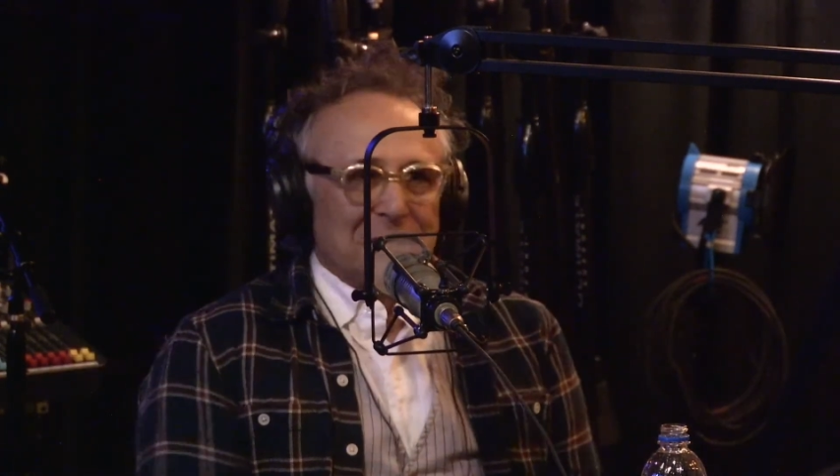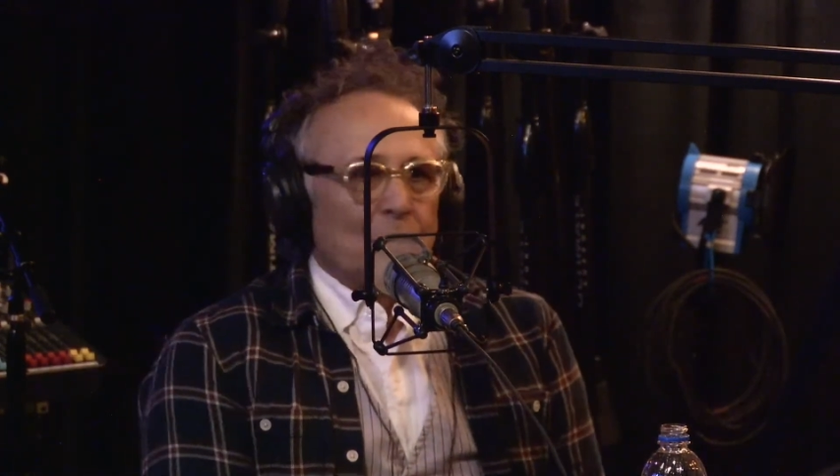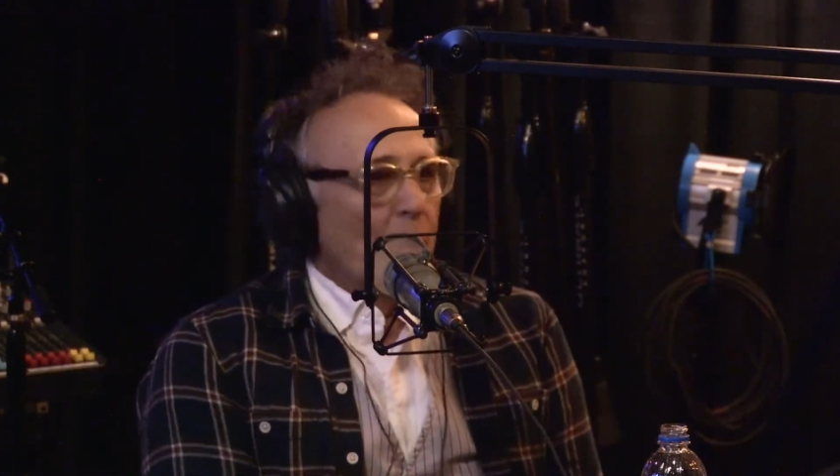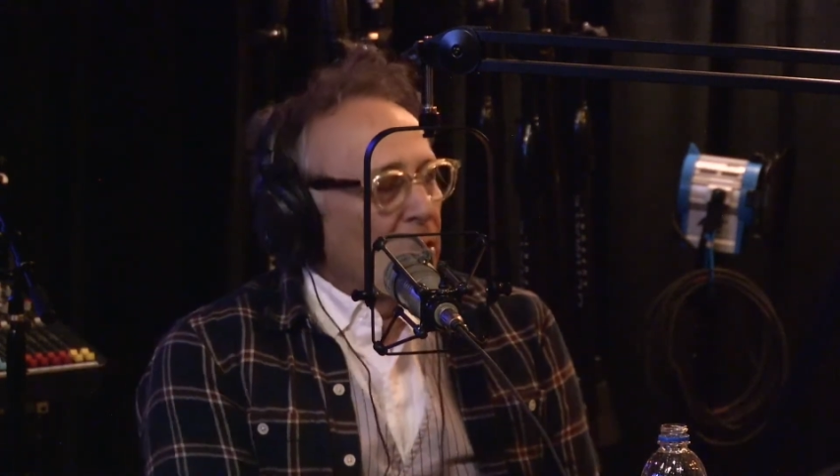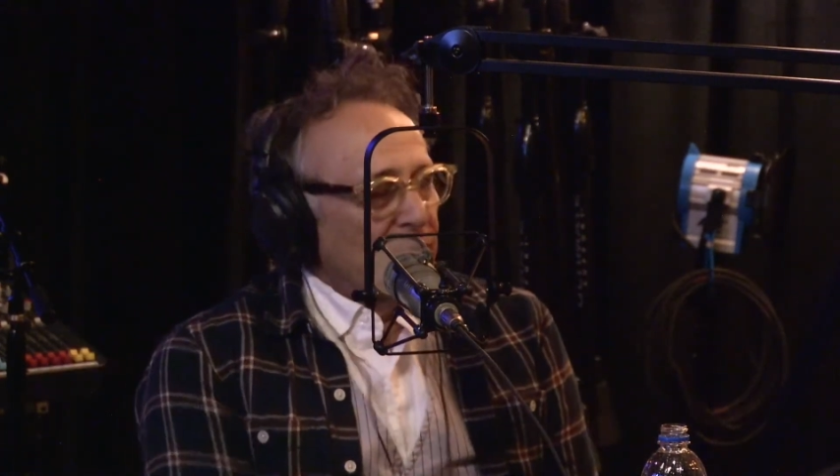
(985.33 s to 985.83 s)

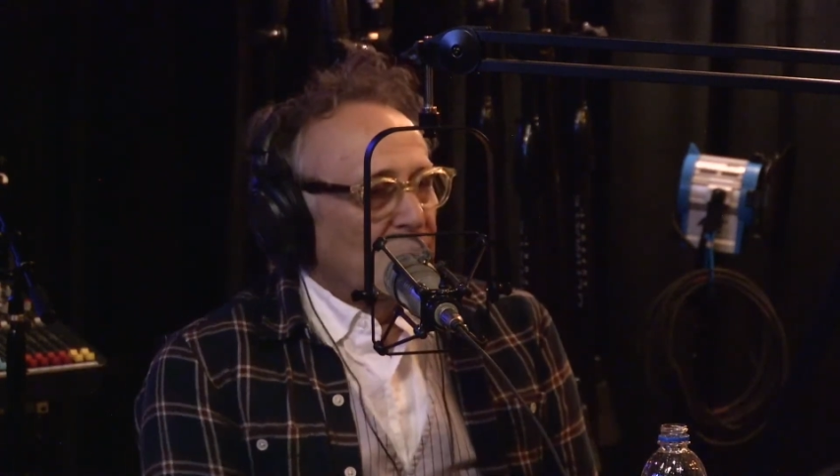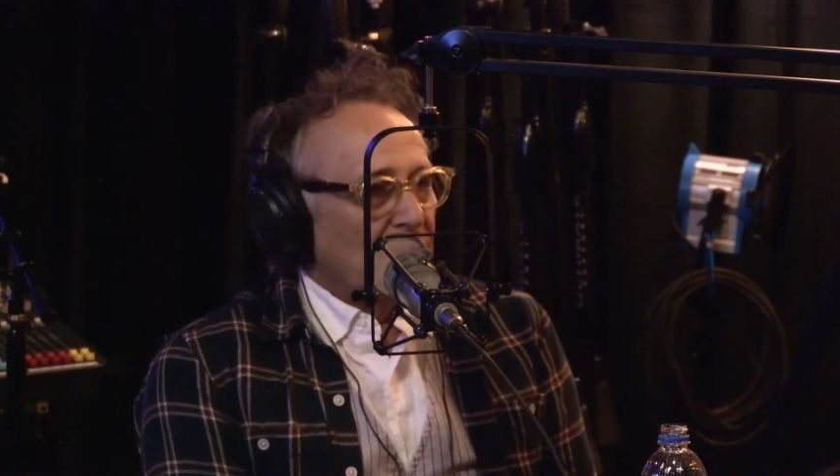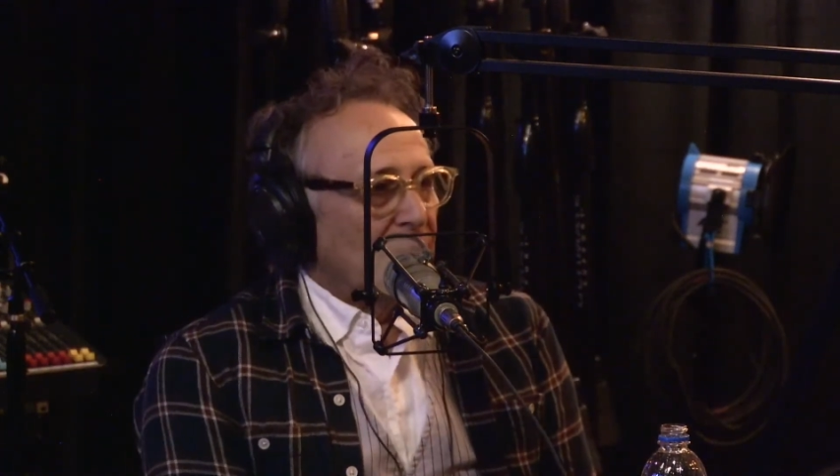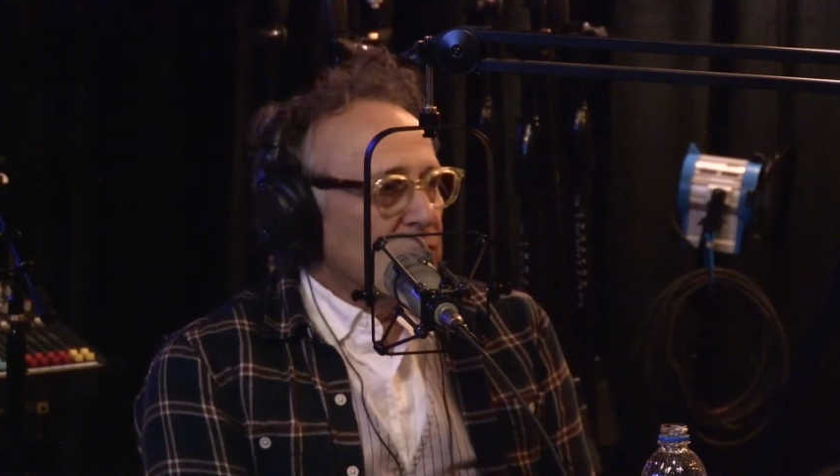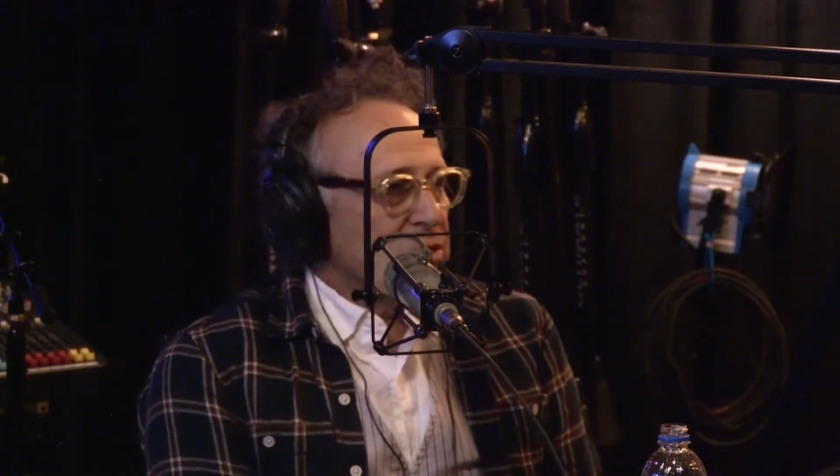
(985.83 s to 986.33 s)
wonderful
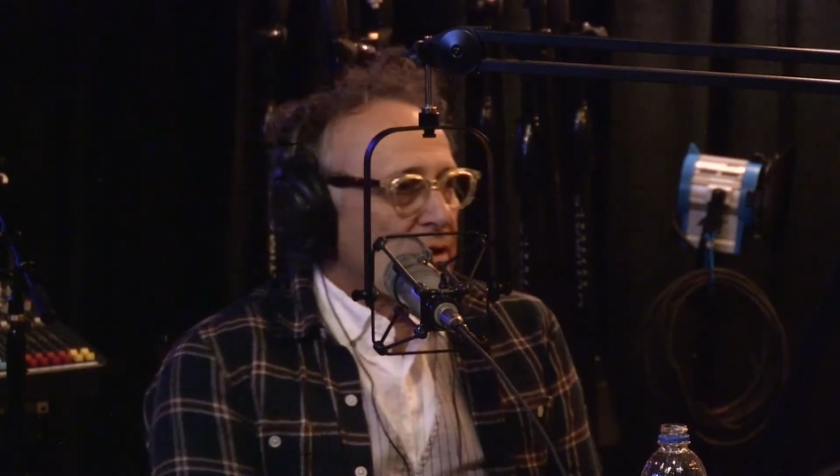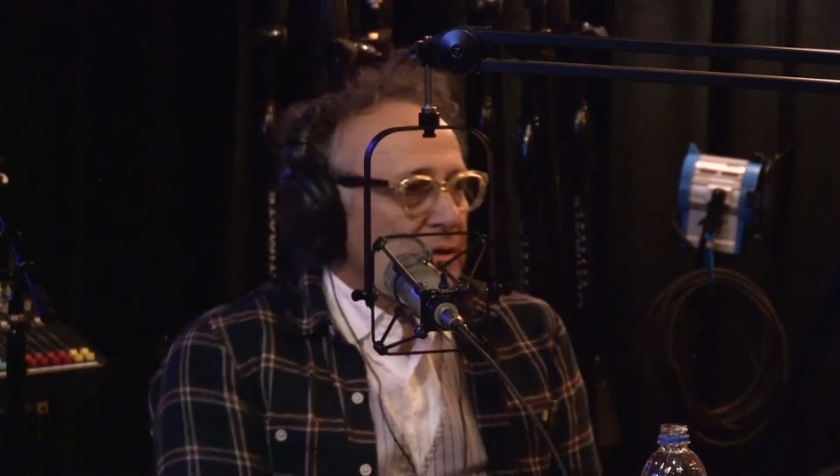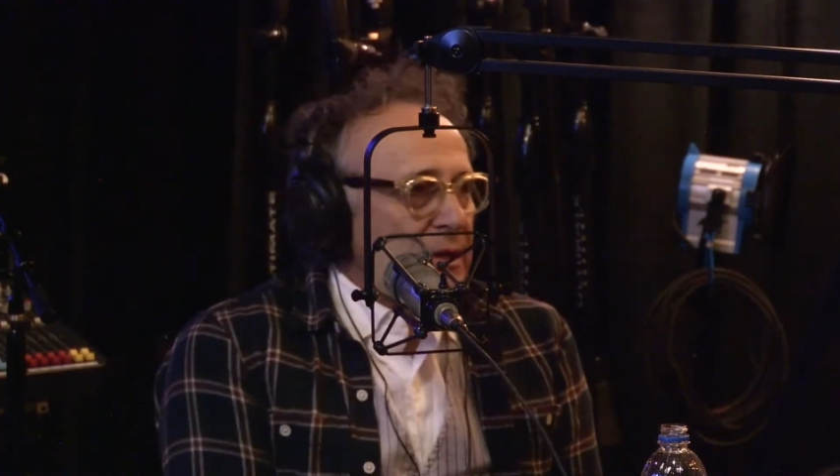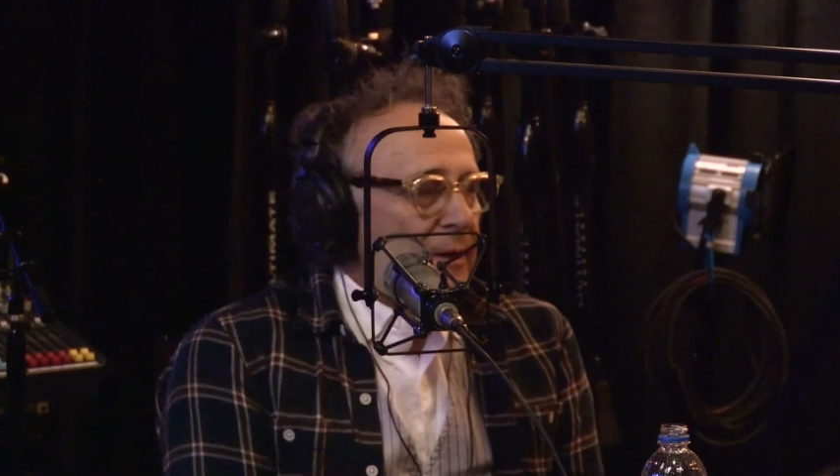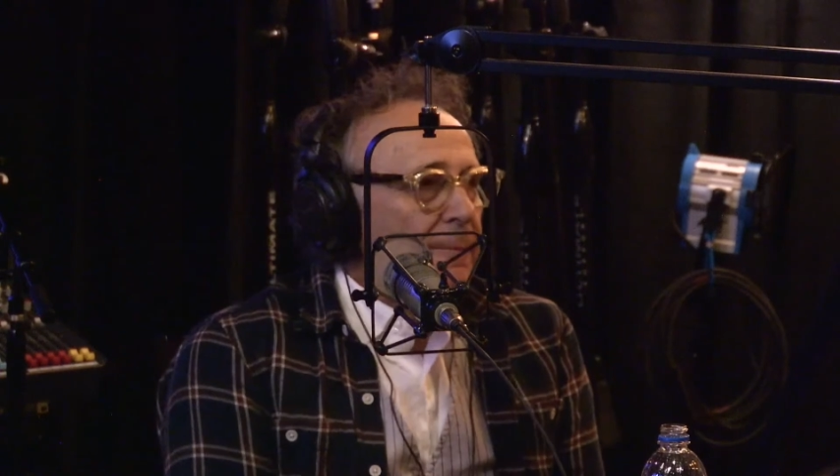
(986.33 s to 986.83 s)
cover songs.